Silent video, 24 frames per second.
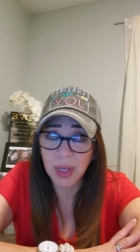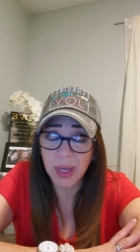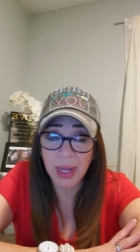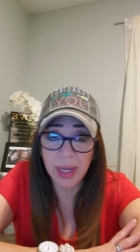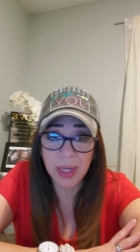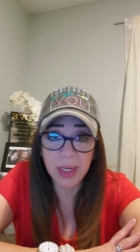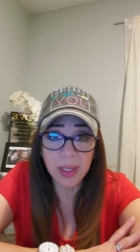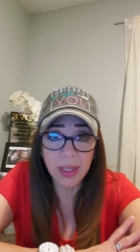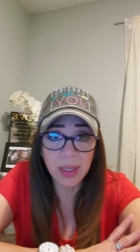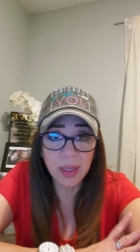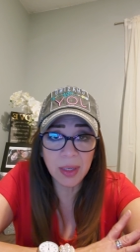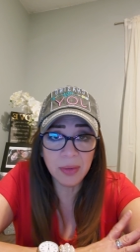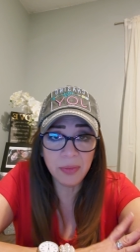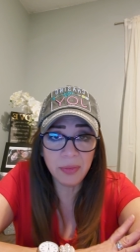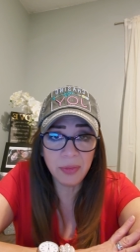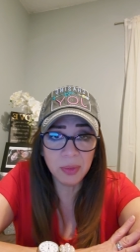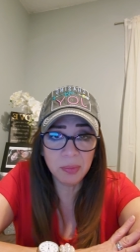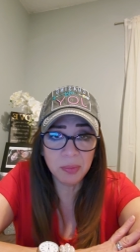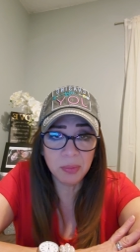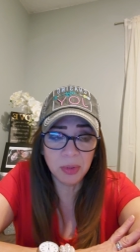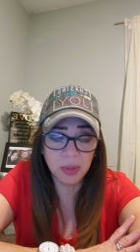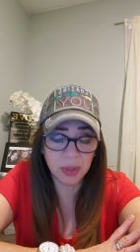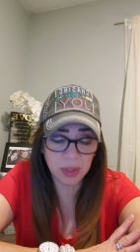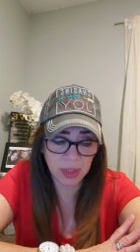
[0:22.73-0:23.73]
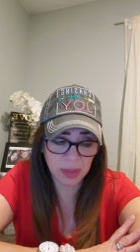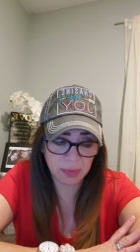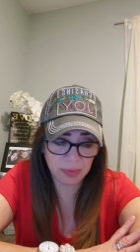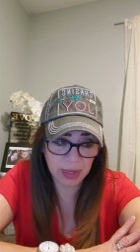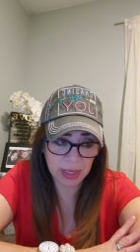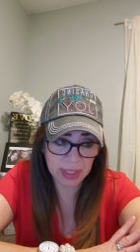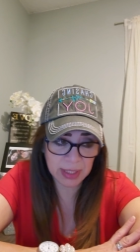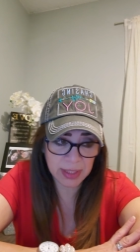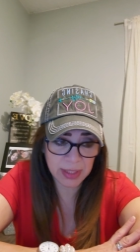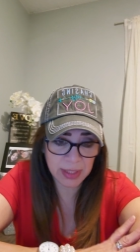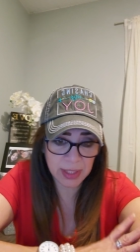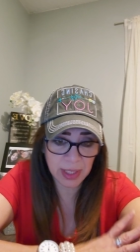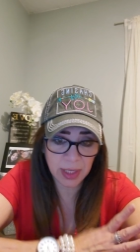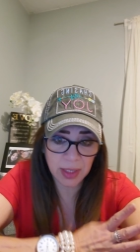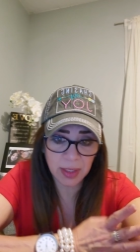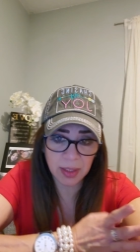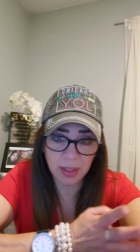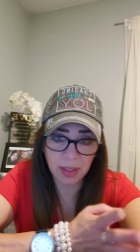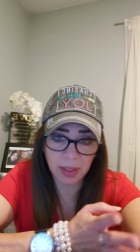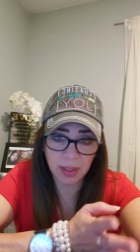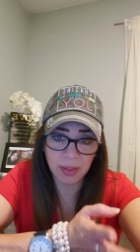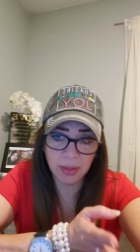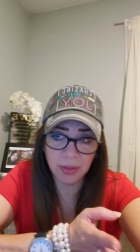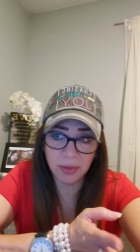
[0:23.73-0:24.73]
I love the book of
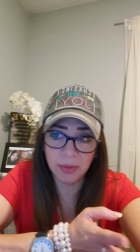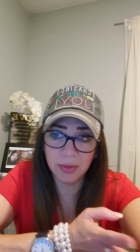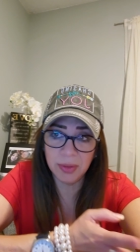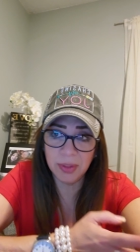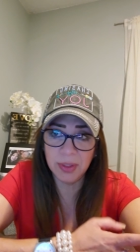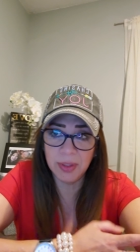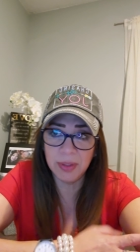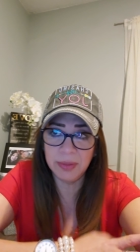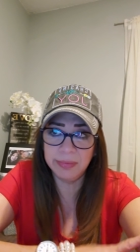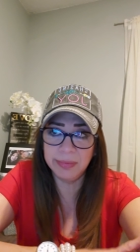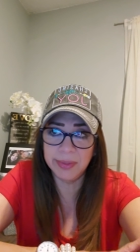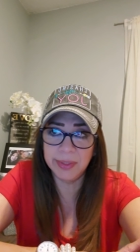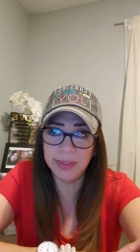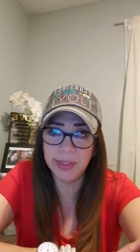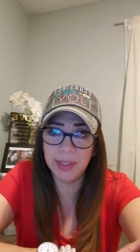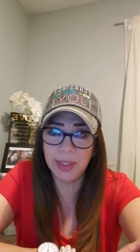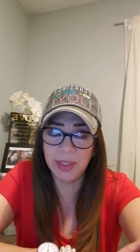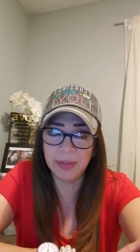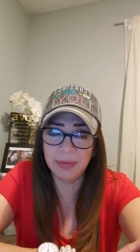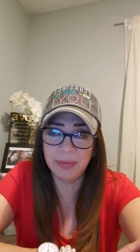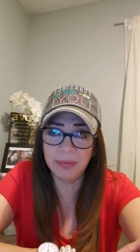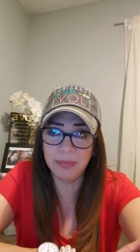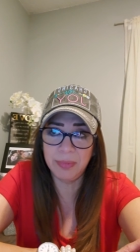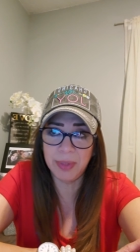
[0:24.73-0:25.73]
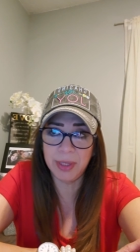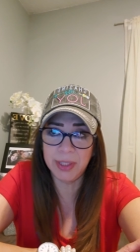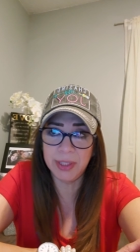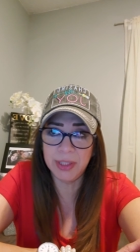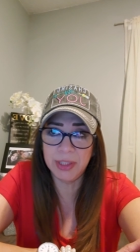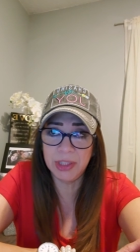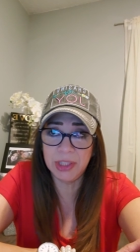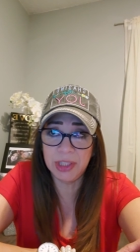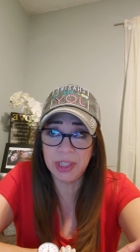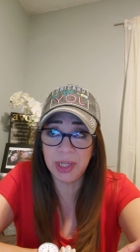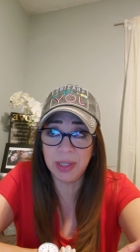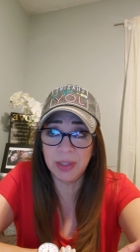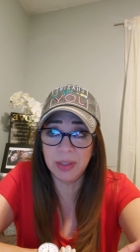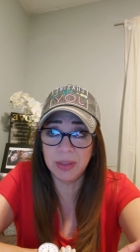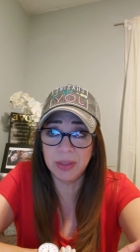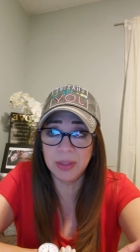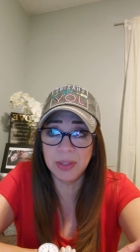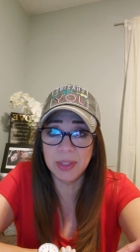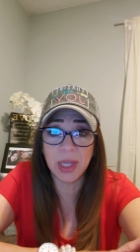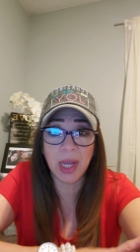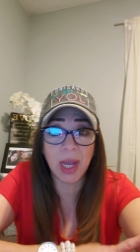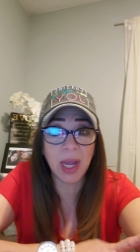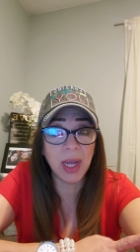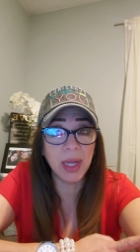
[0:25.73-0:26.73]
Isaiah. I know that a lot of my
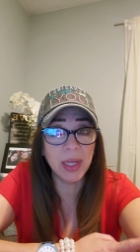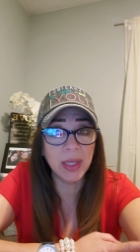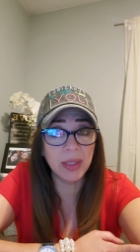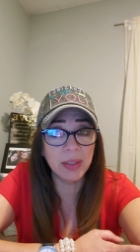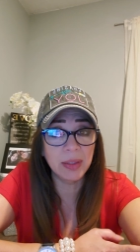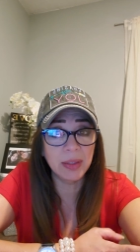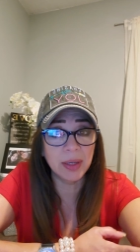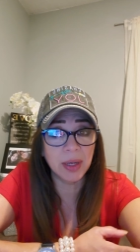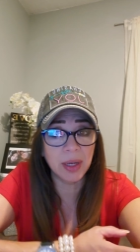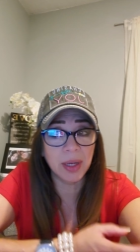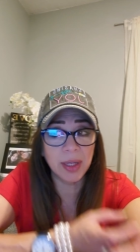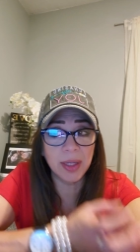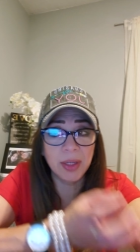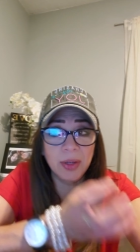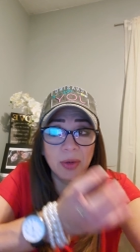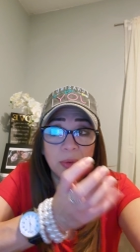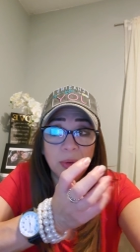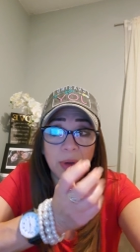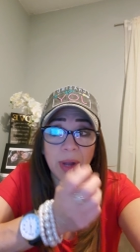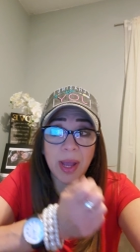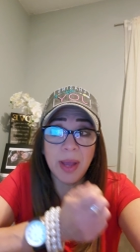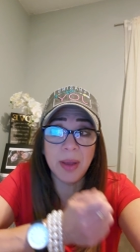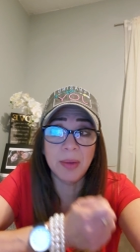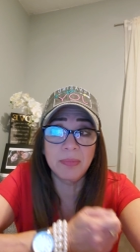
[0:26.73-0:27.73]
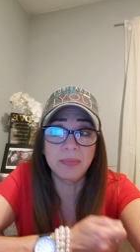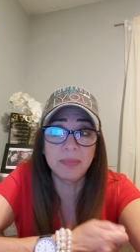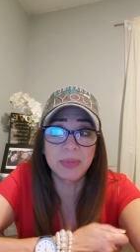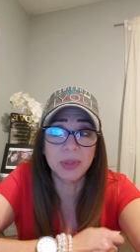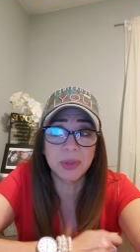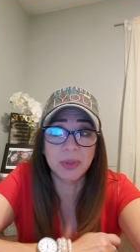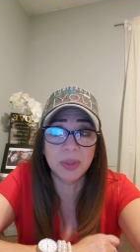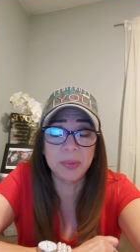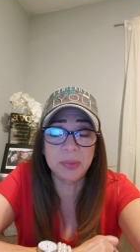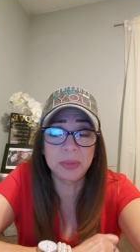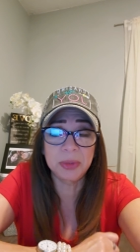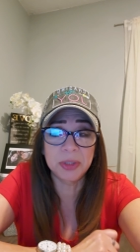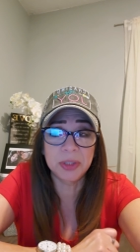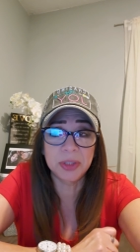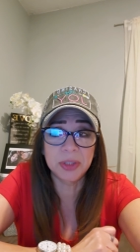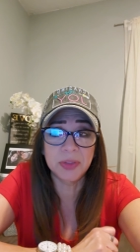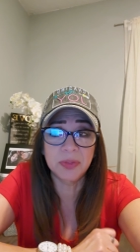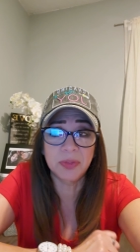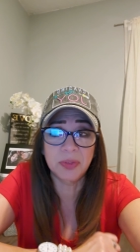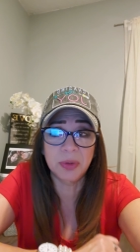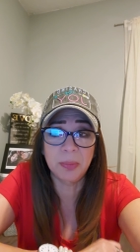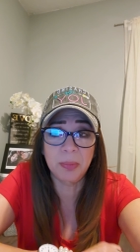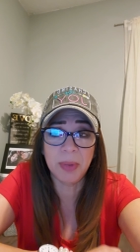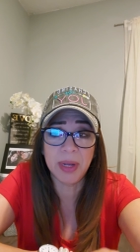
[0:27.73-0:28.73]
shares, I, I grab scriptures
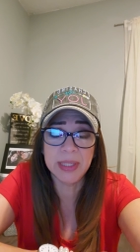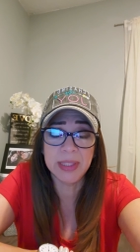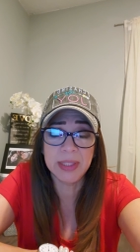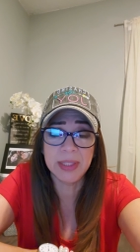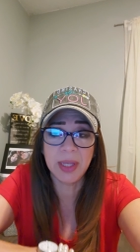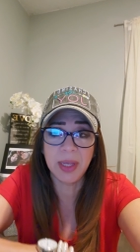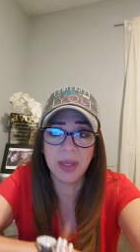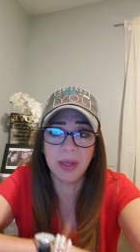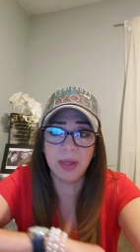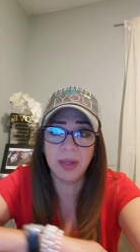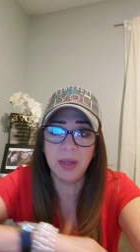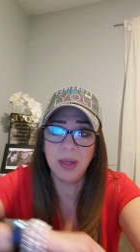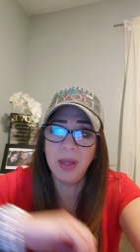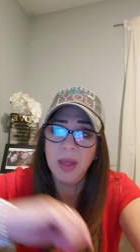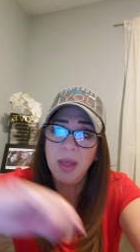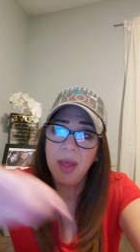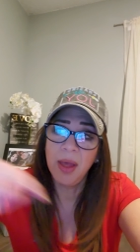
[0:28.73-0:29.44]
from Isaiah. Isaiah